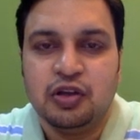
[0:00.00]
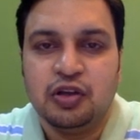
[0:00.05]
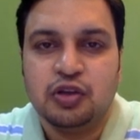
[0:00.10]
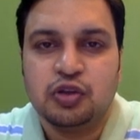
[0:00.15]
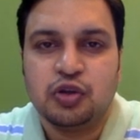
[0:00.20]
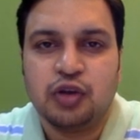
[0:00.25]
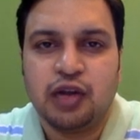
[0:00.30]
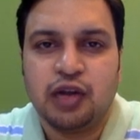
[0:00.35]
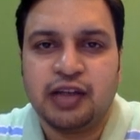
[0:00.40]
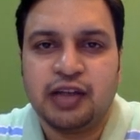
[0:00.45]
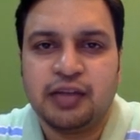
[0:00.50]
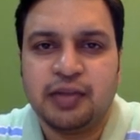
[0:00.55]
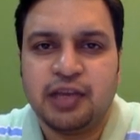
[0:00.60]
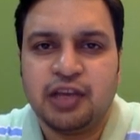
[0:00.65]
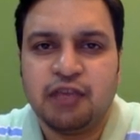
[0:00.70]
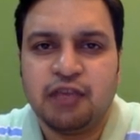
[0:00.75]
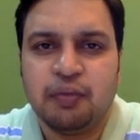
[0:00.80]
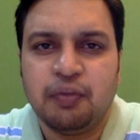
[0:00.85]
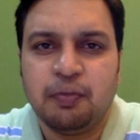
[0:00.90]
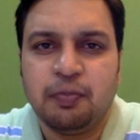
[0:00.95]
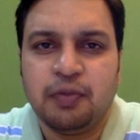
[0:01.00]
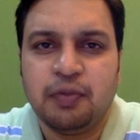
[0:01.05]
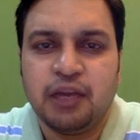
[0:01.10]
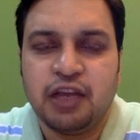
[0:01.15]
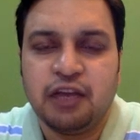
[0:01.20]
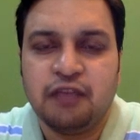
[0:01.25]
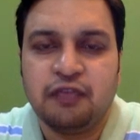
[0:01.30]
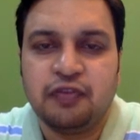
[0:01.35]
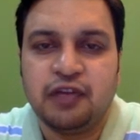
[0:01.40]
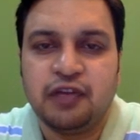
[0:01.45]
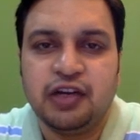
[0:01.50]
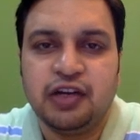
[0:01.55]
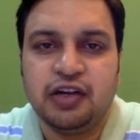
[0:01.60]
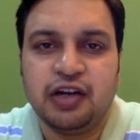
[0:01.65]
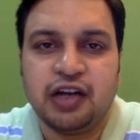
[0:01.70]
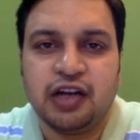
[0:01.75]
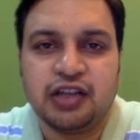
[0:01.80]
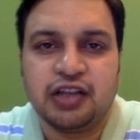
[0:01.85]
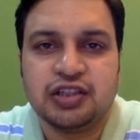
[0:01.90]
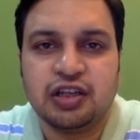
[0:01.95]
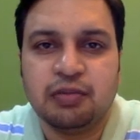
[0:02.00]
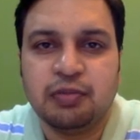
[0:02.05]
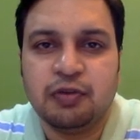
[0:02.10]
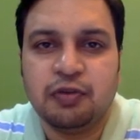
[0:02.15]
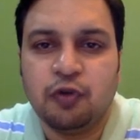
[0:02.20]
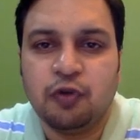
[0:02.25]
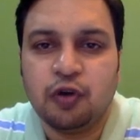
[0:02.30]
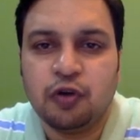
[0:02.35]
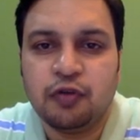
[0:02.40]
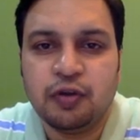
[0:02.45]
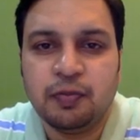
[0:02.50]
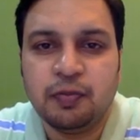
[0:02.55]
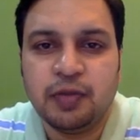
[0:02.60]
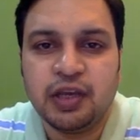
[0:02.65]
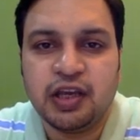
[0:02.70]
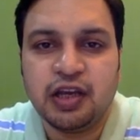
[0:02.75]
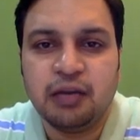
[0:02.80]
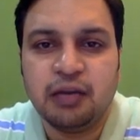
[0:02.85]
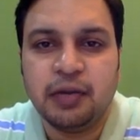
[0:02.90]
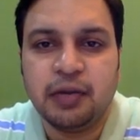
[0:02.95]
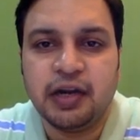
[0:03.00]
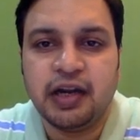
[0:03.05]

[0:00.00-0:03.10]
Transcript: So let me give a brief introduction before we begin.